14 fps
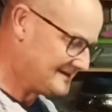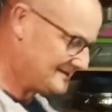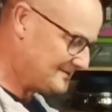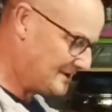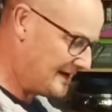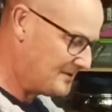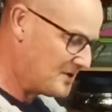
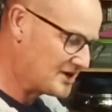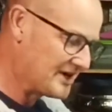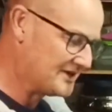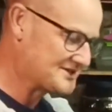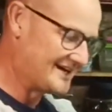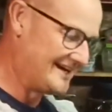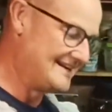Well, what can I
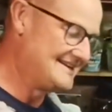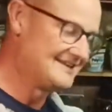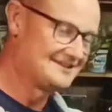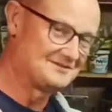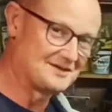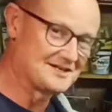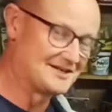say?
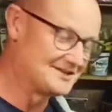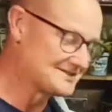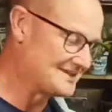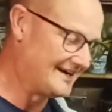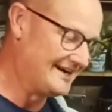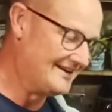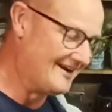What can I
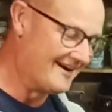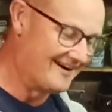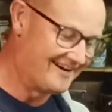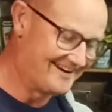say? Look.